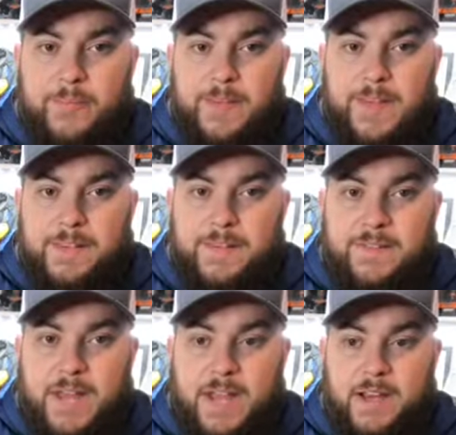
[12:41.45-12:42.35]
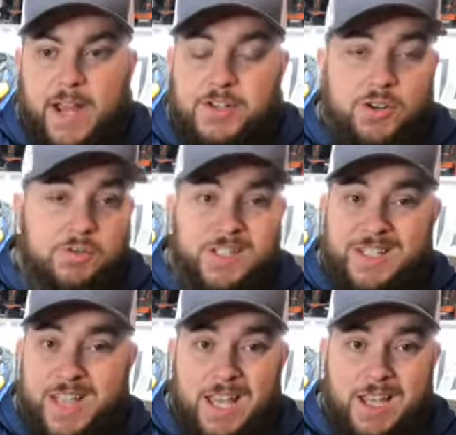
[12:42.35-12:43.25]
That's that. I don't
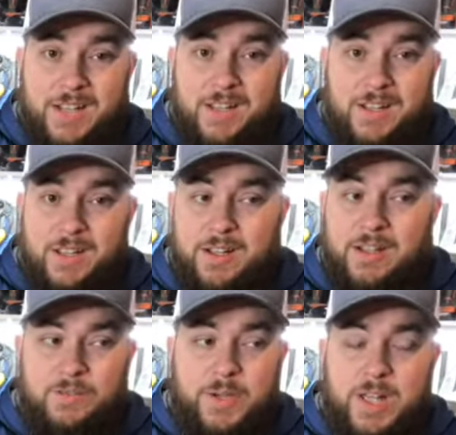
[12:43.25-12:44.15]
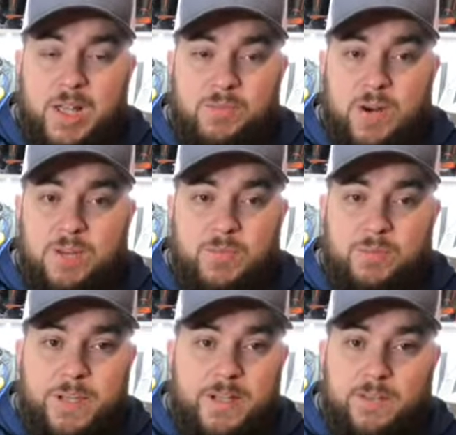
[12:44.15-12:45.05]
stain reclaimed
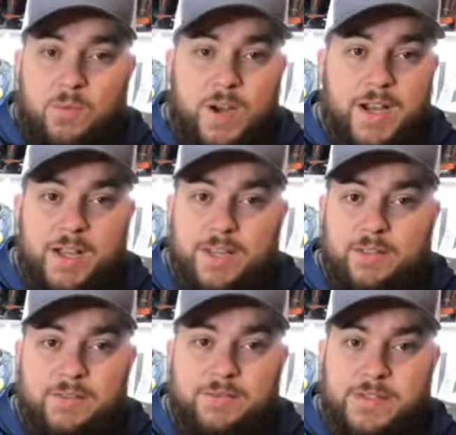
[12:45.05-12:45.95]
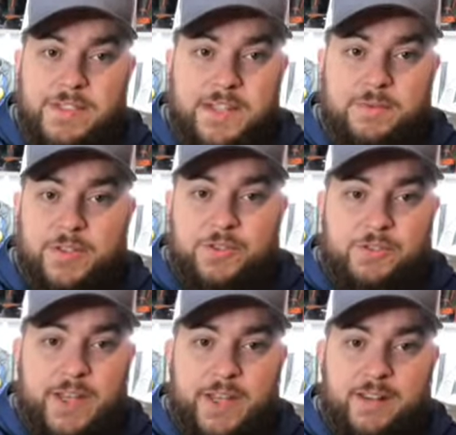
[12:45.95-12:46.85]
barnwood because why does anyone
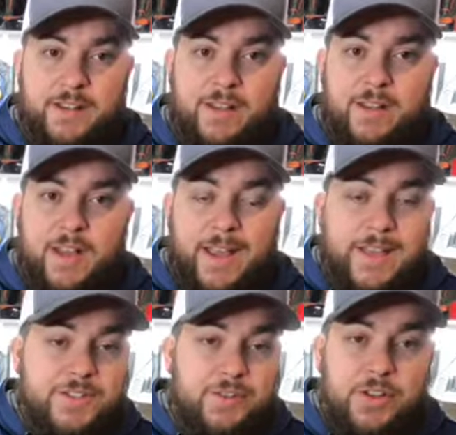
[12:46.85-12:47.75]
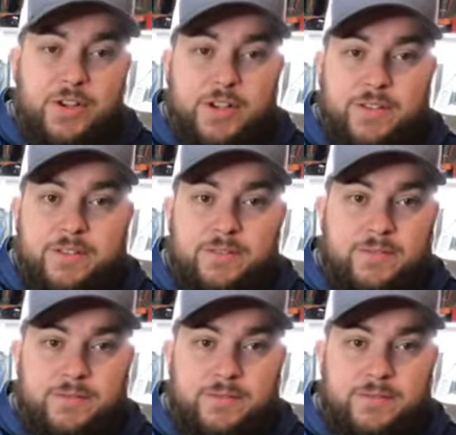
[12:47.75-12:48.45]
do that? I guess you could.